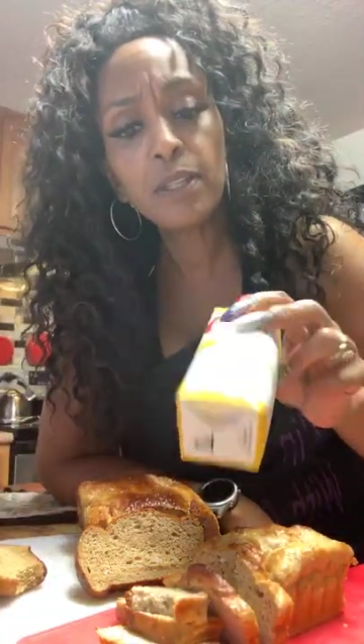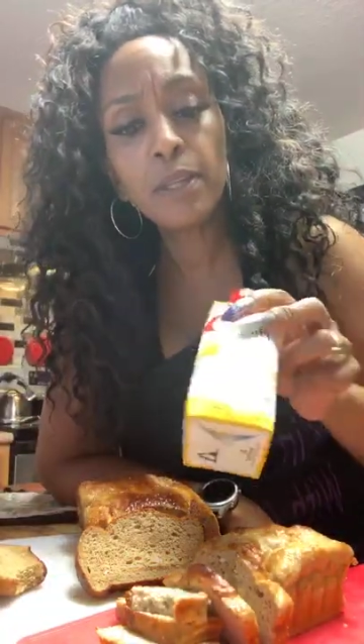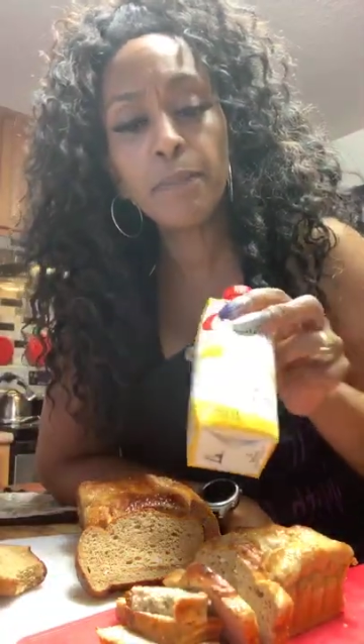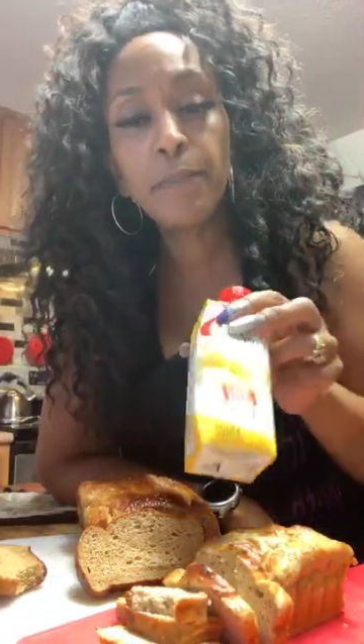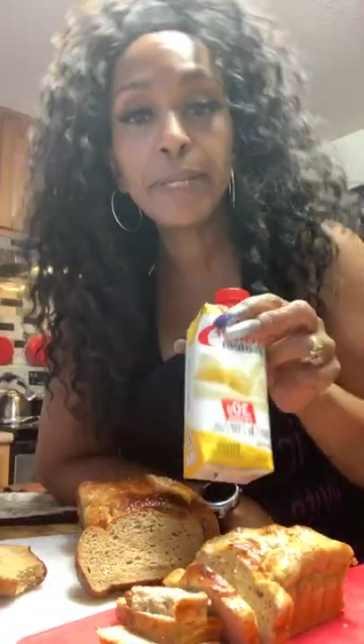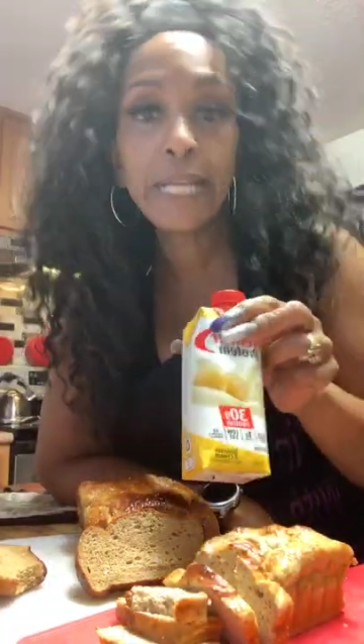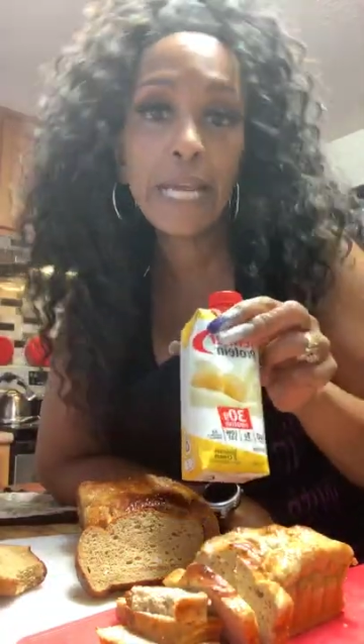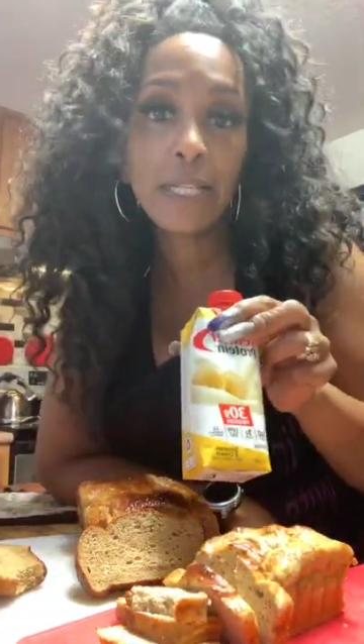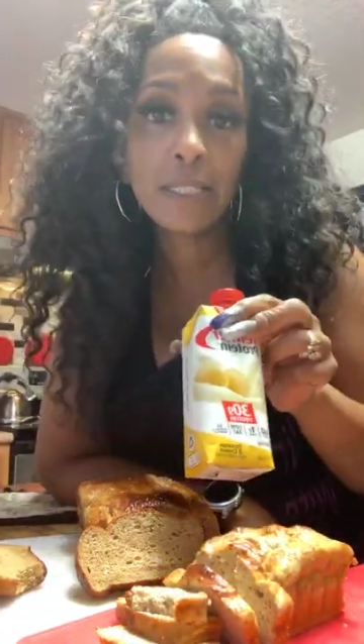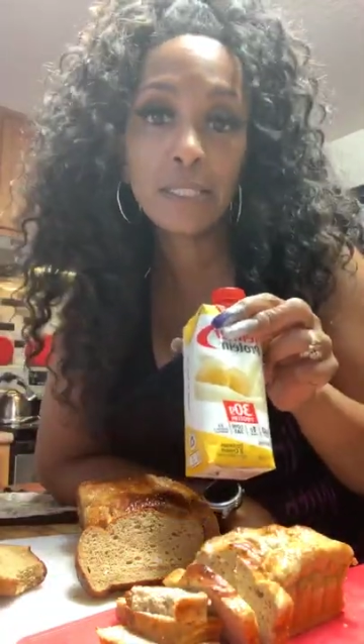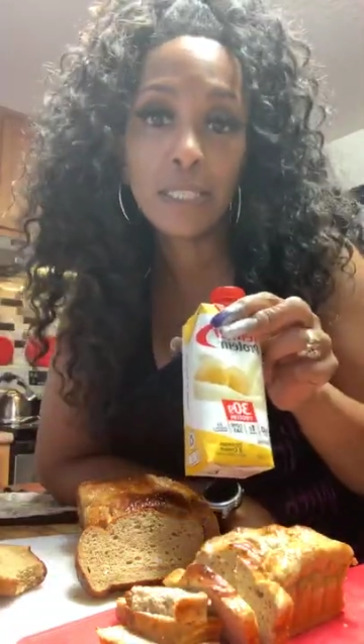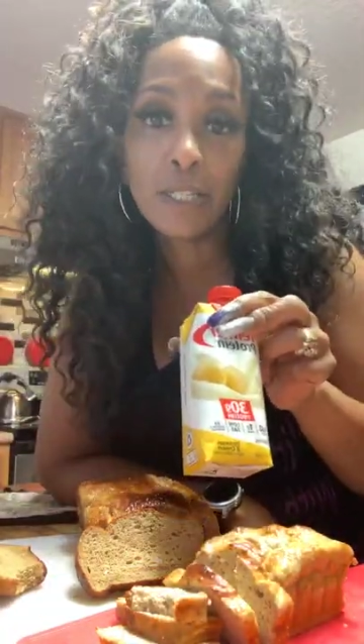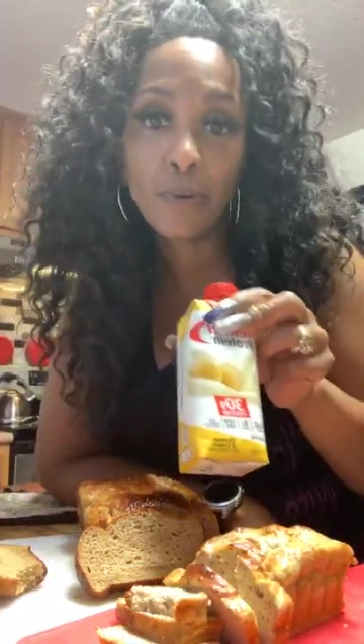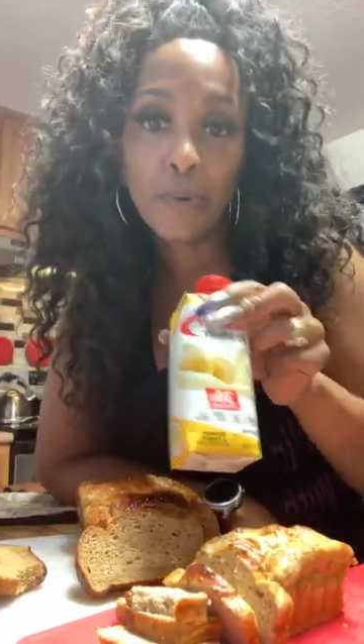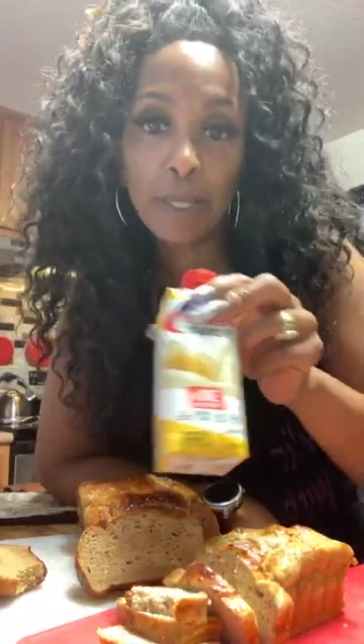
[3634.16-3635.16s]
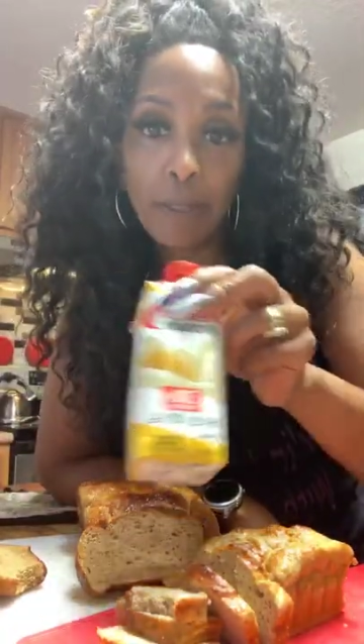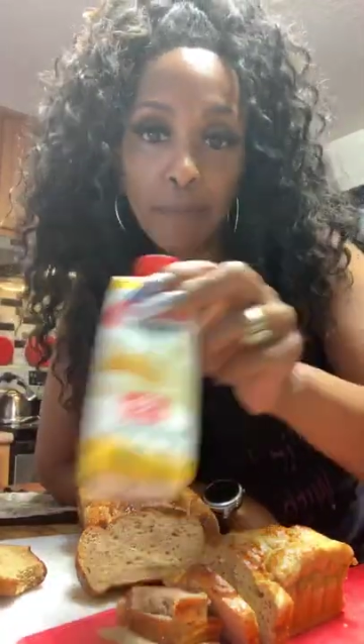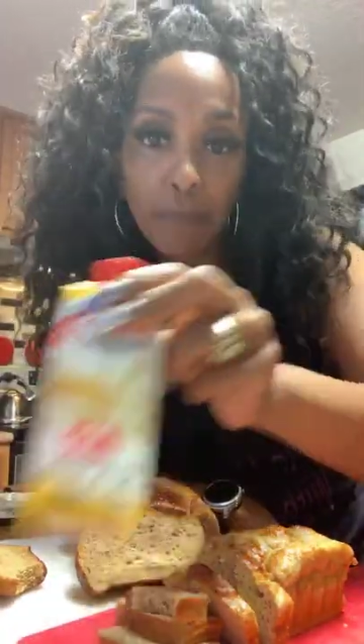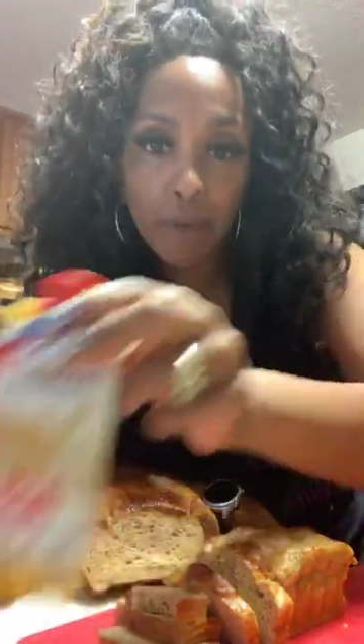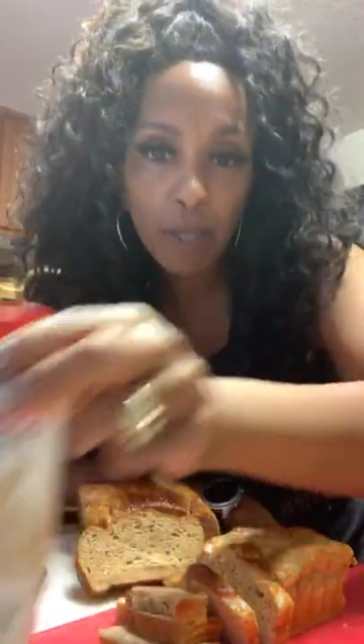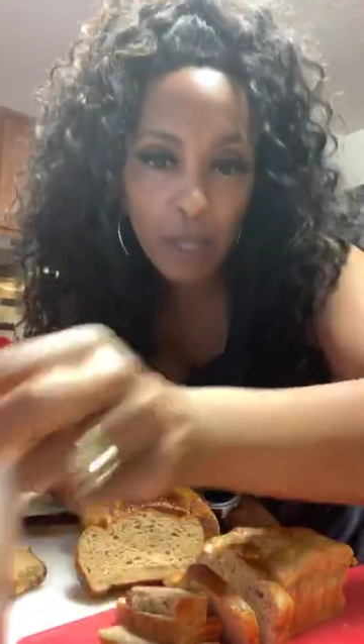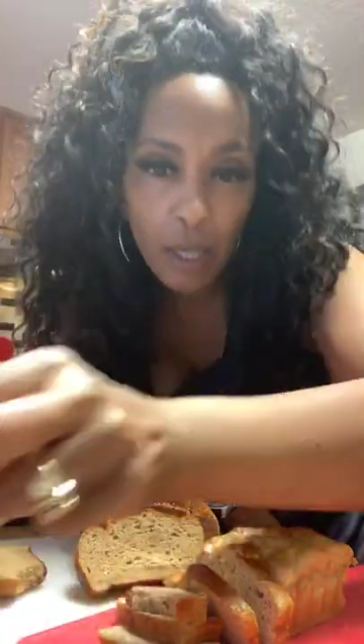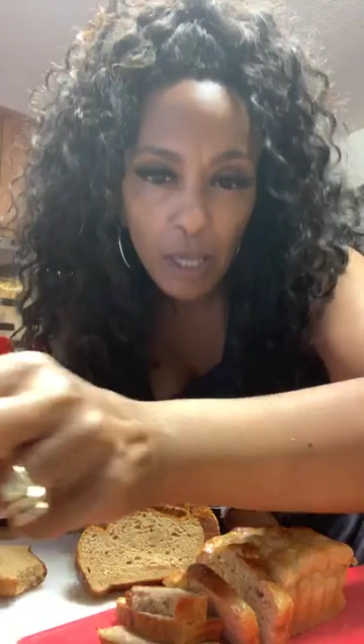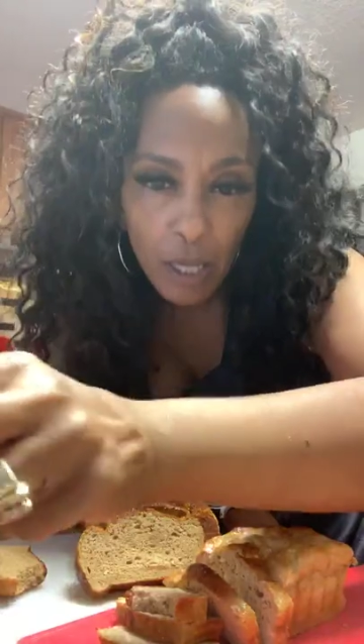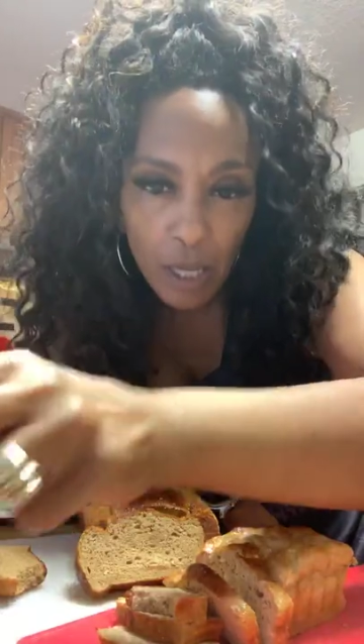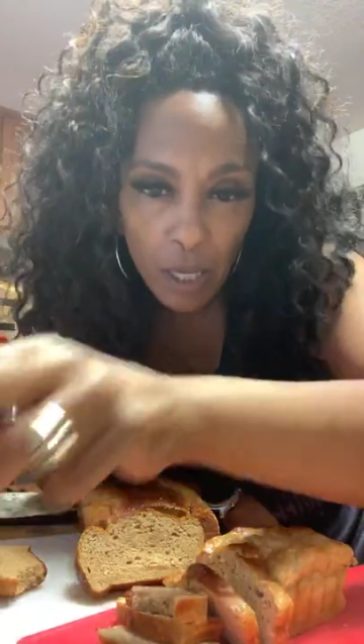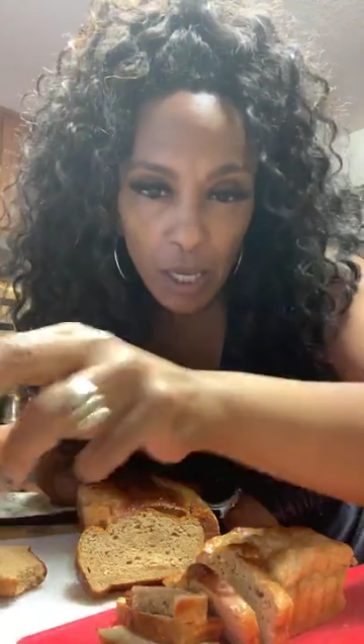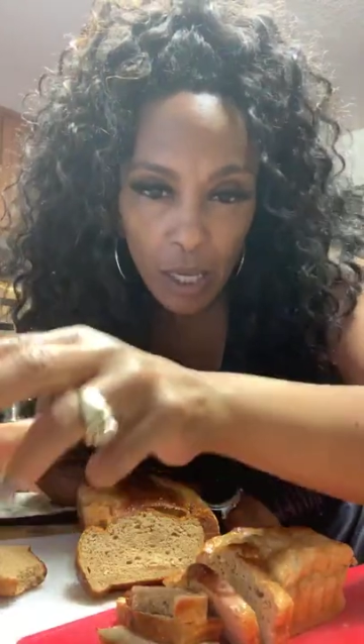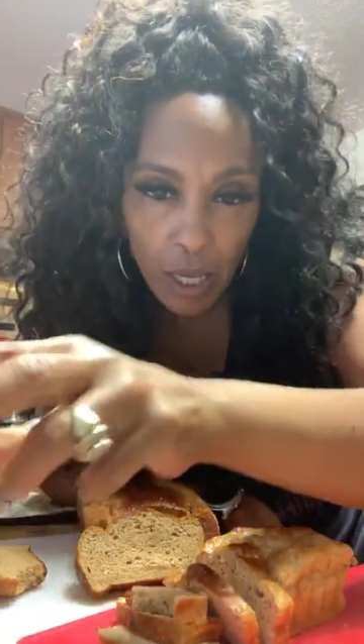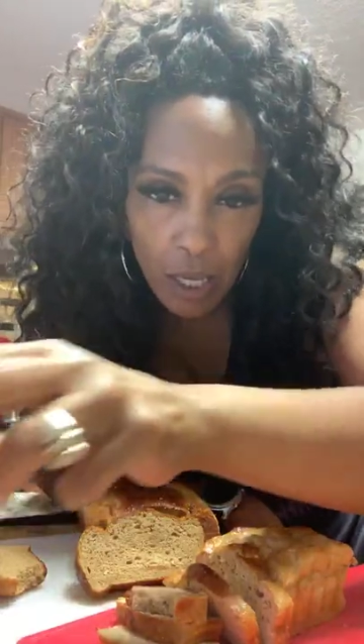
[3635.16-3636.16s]
the bananas and cream.
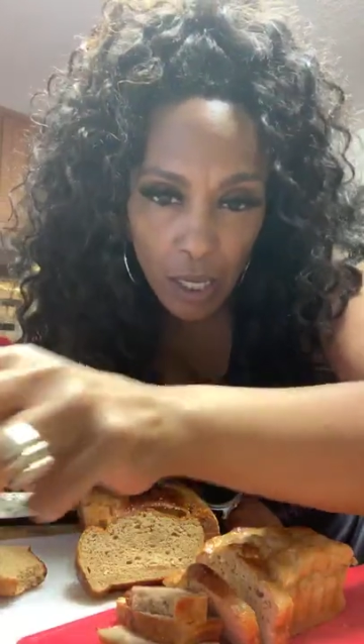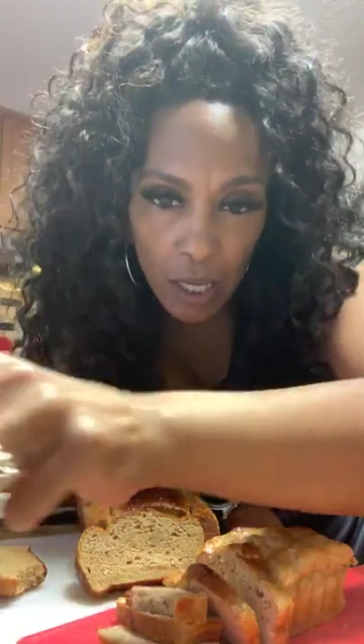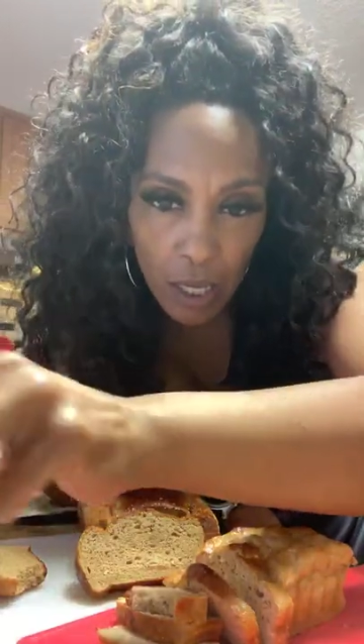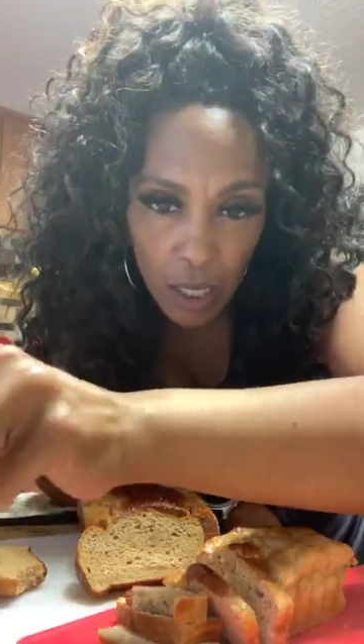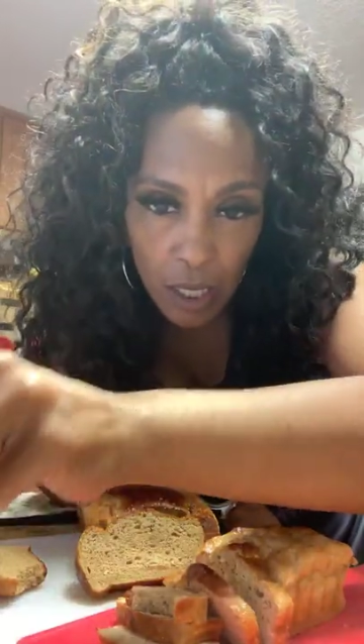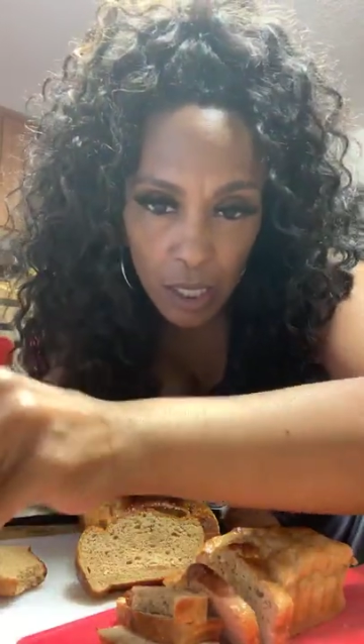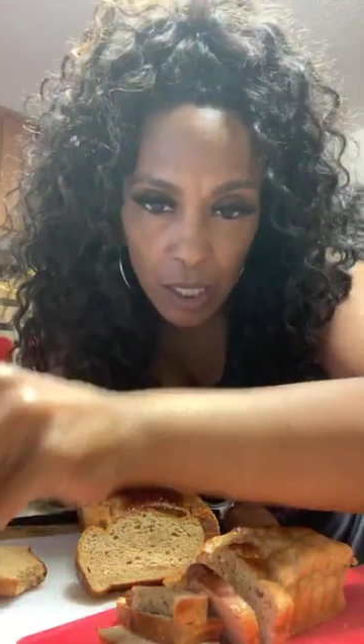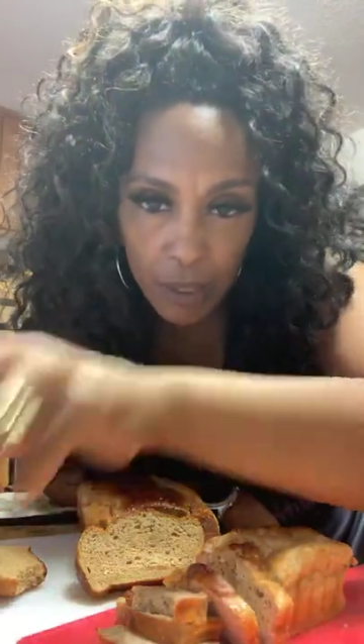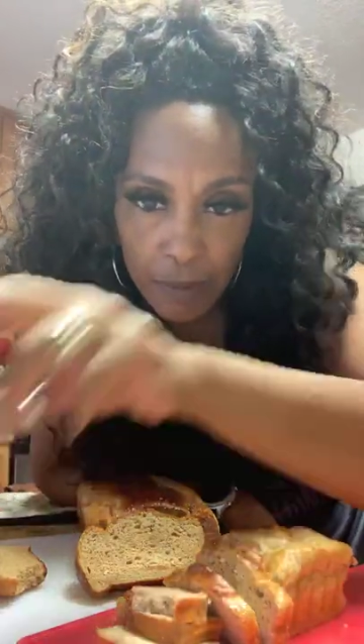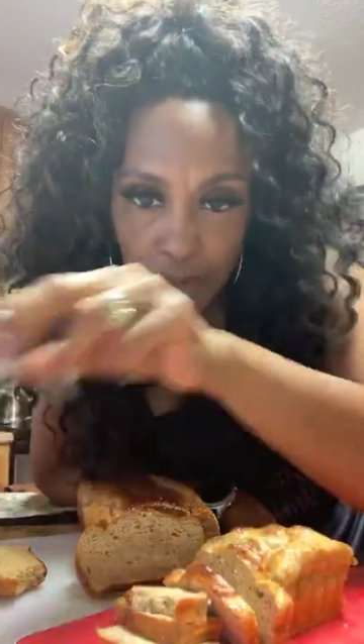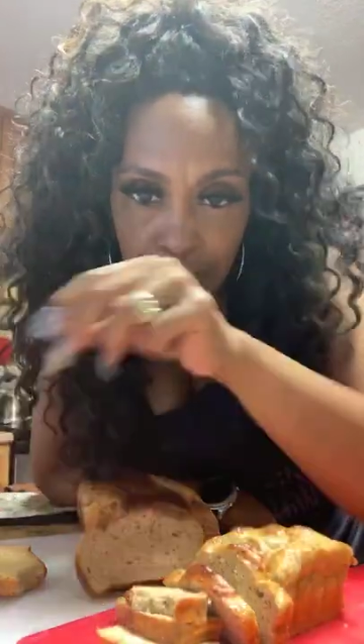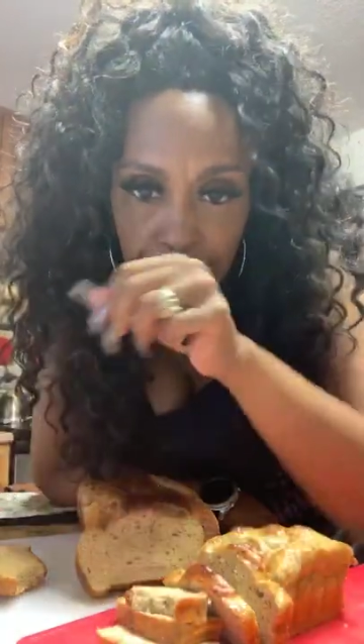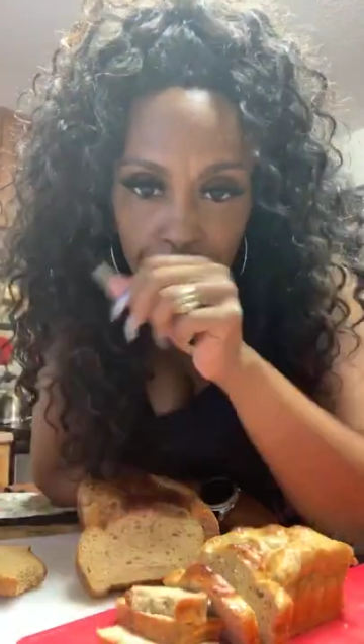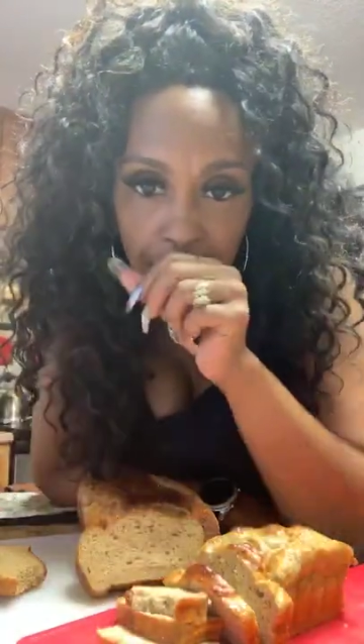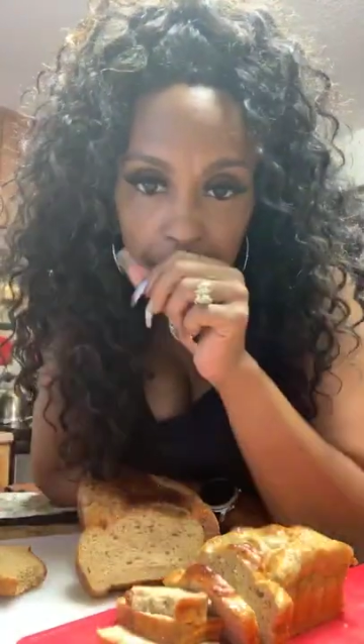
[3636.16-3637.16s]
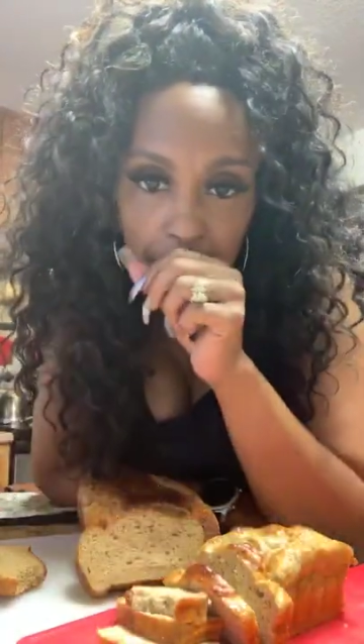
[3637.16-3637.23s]
And